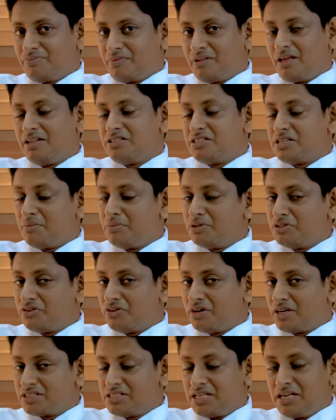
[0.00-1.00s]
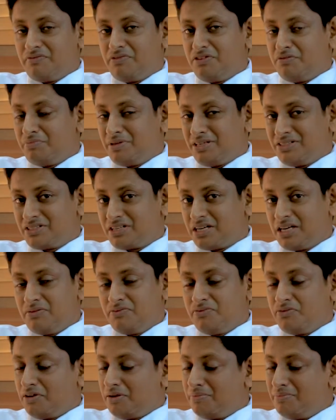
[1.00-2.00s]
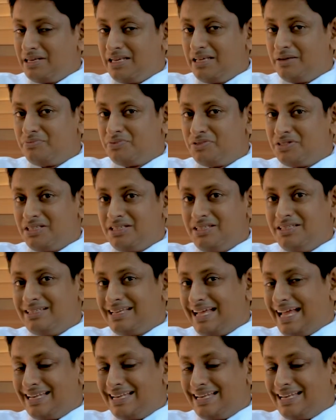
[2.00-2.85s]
And some of the drugs that we prescribe for epilepsy,